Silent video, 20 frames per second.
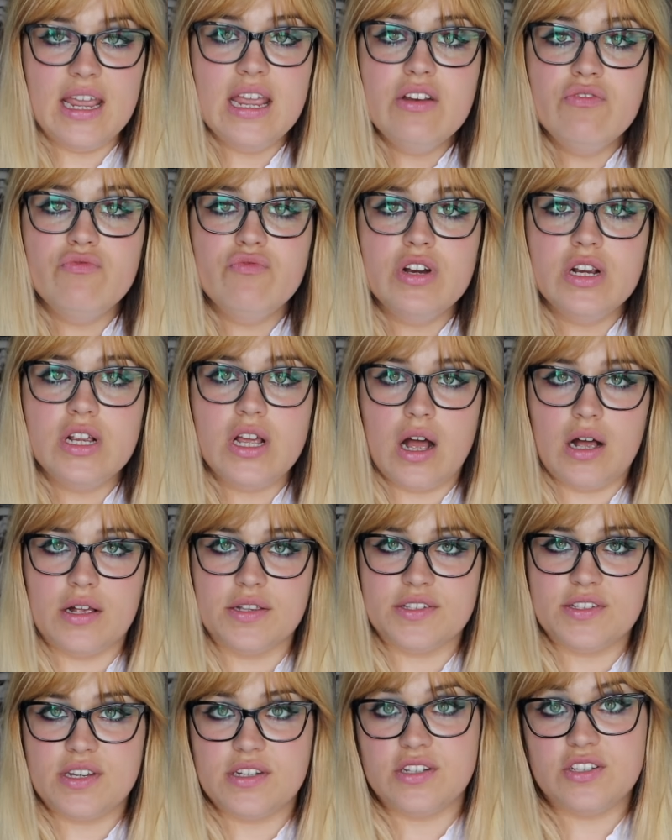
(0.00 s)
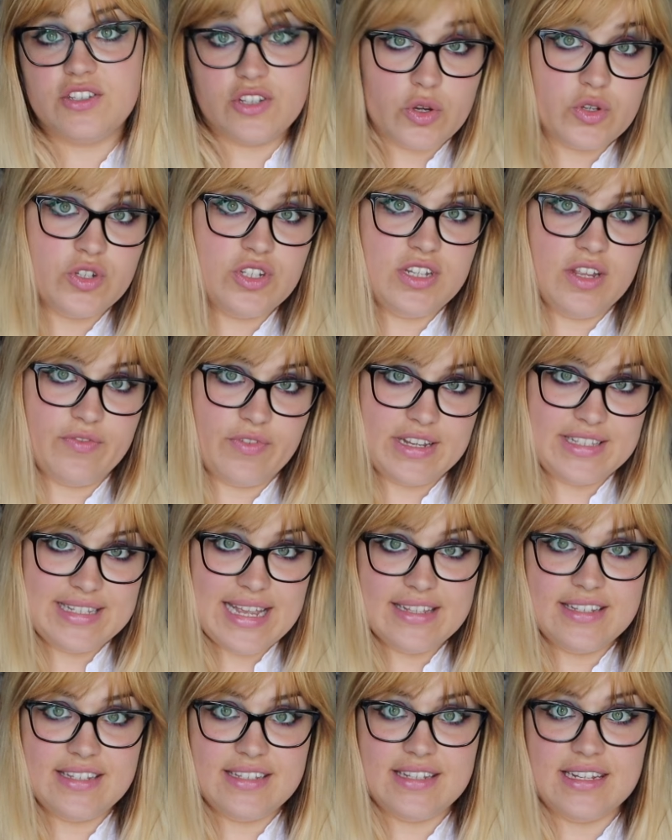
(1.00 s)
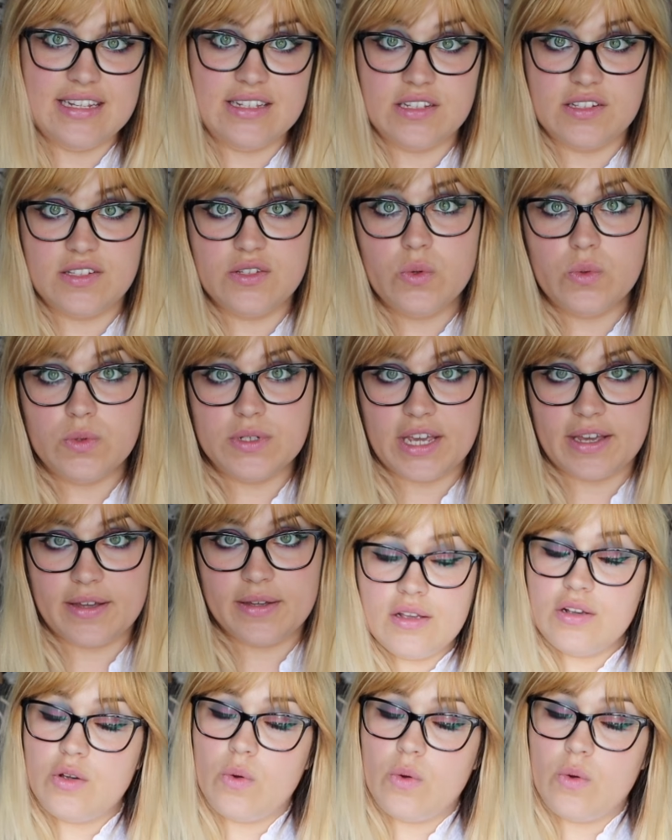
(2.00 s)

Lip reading: in regards to dissociative identity disorder?